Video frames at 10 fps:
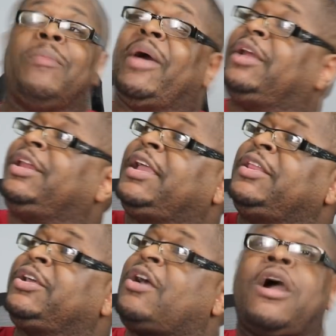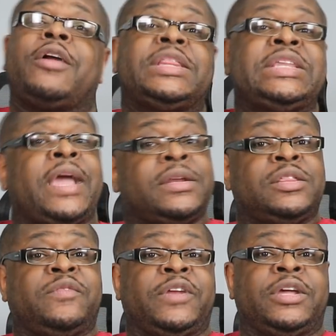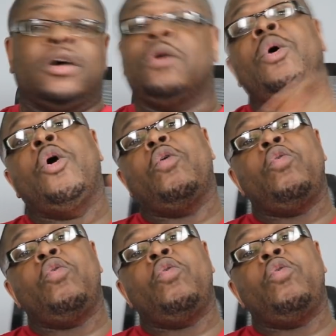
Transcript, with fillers: by clicking the card at the end of the video